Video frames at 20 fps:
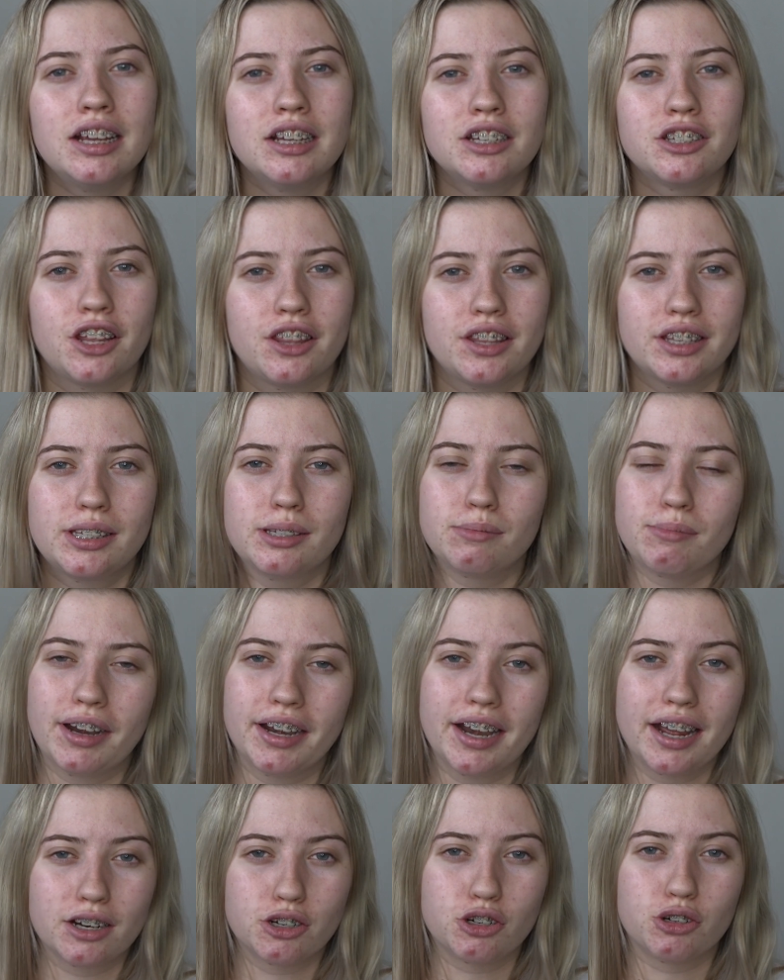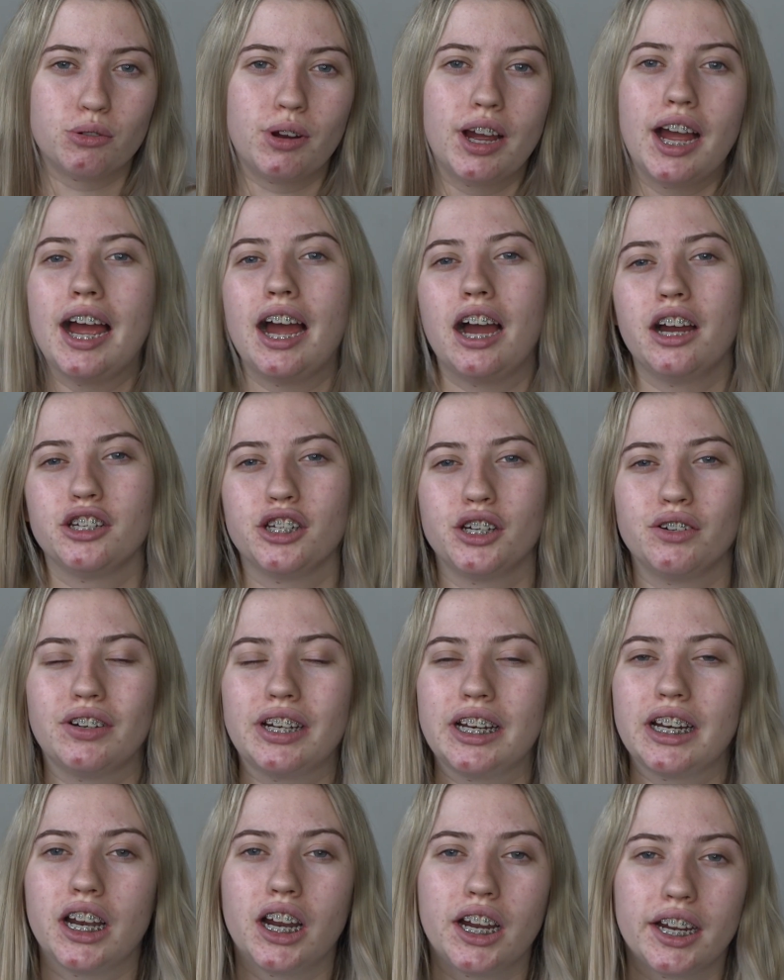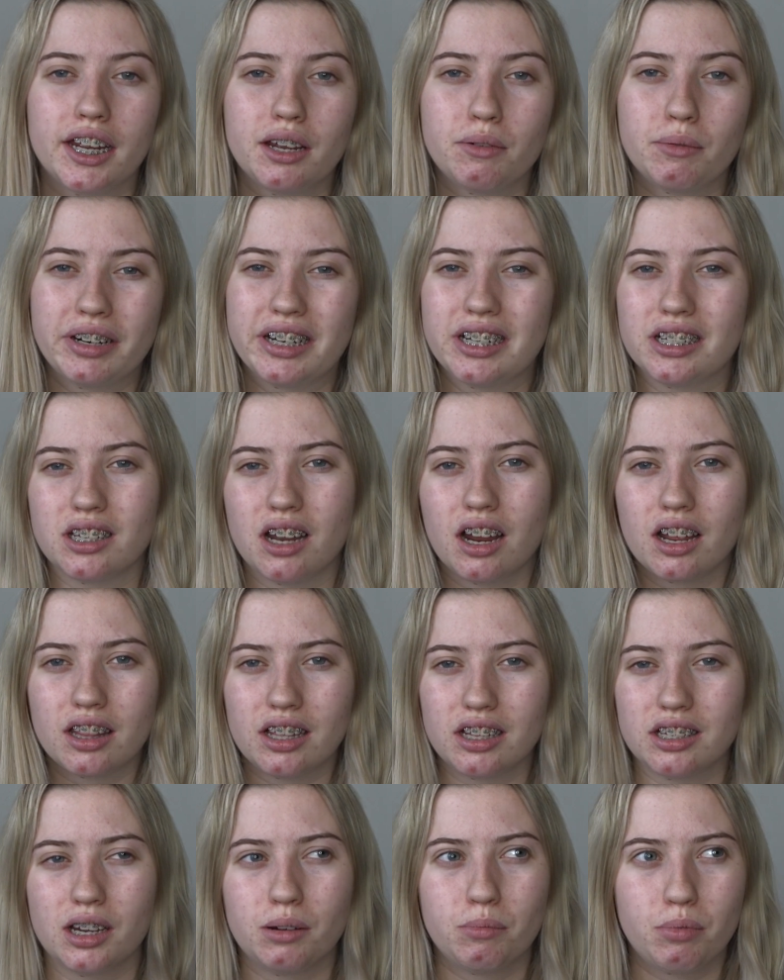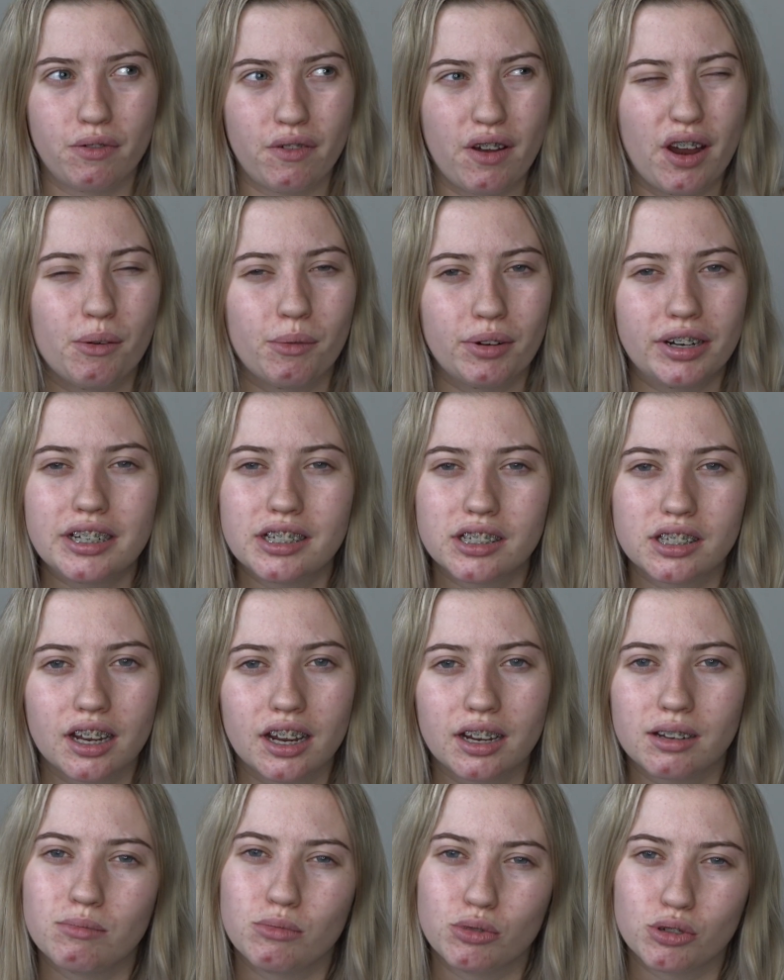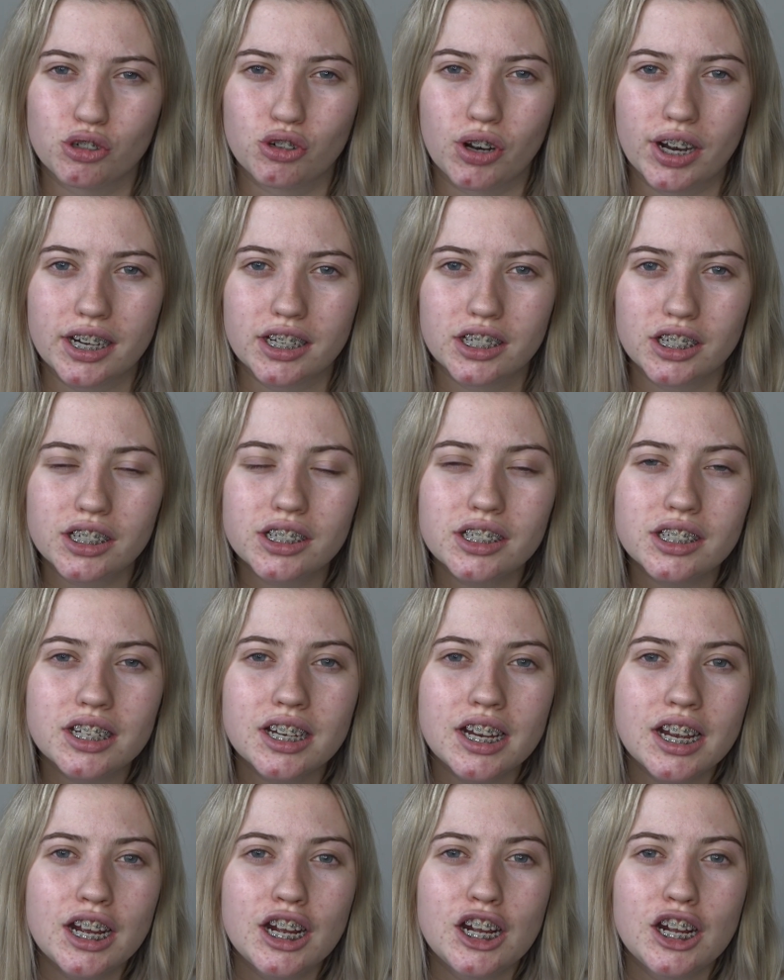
So this is my natural hair. I don't really like it when it's like this. I prefer it when it's like more straightened.